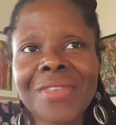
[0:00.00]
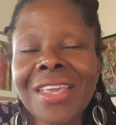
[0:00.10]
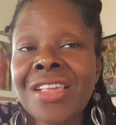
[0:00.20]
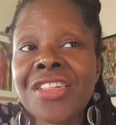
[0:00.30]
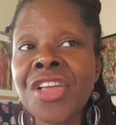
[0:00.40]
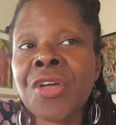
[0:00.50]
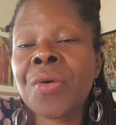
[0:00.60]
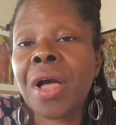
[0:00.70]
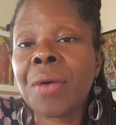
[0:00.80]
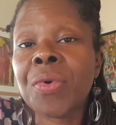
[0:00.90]
And
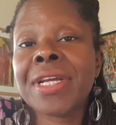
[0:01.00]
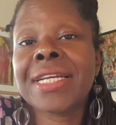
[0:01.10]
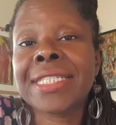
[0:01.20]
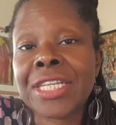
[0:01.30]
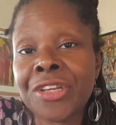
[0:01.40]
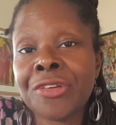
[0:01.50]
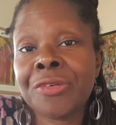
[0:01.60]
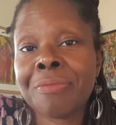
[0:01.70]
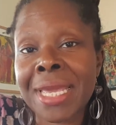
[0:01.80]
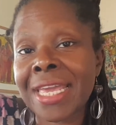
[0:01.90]
so I want to
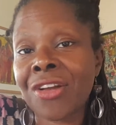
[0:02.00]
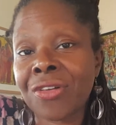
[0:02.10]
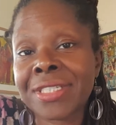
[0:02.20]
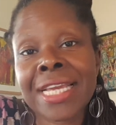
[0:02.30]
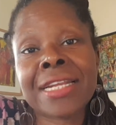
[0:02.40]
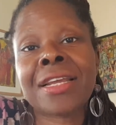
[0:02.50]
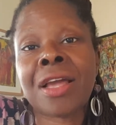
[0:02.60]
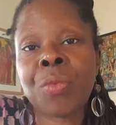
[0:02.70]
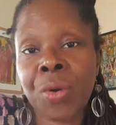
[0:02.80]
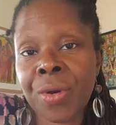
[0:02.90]
continue making content, and
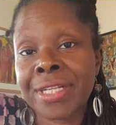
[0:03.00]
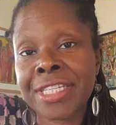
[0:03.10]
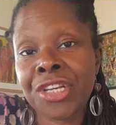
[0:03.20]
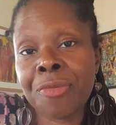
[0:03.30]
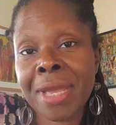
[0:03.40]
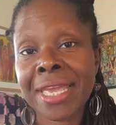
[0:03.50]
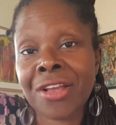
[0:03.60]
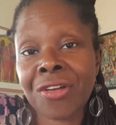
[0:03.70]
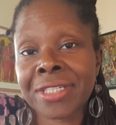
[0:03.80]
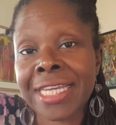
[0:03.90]
I will continue making
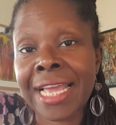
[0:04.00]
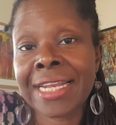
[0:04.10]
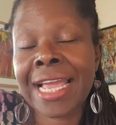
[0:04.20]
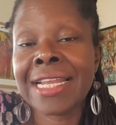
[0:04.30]
content.